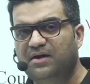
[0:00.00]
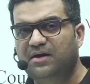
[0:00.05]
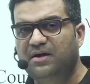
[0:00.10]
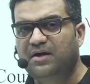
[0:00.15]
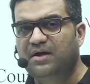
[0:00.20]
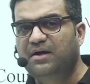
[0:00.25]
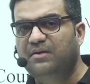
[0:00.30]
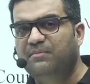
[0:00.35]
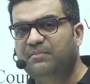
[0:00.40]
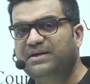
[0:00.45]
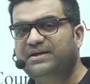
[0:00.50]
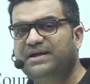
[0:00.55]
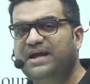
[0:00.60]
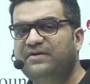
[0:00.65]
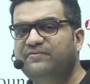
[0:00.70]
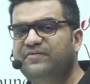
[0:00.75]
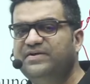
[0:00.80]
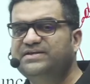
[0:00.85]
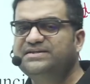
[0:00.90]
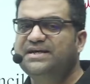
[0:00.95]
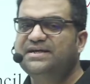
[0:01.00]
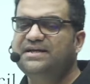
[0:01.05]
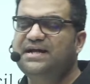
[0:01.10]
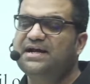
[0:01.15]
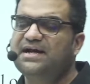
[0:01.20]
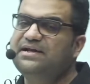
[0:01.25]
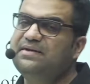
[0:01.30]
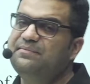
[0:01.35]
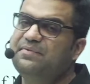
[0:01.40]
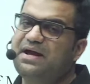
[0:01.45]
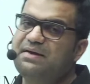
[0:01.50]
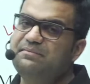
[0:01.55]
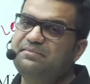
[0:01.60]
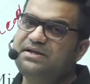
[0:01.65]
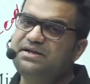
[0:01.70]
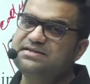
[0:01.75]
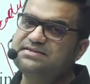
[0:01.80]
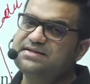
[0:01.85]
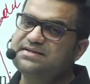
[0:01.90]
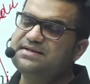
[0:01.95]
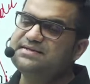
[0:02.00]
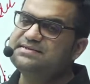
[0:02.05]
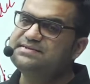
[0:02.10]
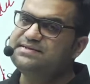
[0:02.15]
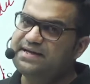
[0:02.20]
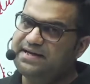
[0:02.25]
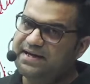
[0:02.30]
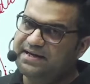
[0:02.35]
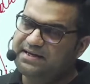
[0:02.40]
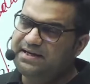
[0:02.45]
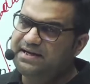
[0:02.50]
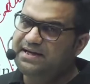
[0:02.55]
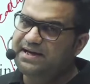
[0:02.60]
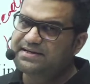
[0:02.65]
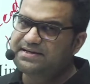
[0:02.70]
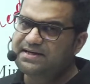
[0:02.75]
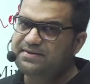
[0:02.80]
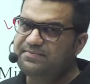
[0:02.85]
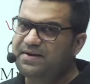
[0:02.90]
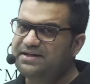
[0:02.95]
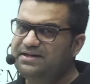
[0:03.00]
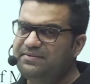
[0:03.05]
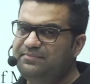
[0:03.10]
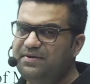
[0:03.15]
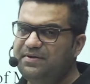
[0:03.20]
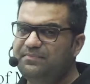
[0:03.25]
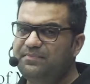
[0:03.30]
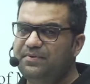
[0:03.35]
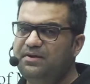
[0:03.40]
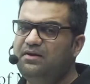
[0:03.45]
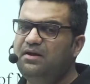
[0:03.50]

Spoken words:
but can we say that the Prime Minister is directly elected by the people?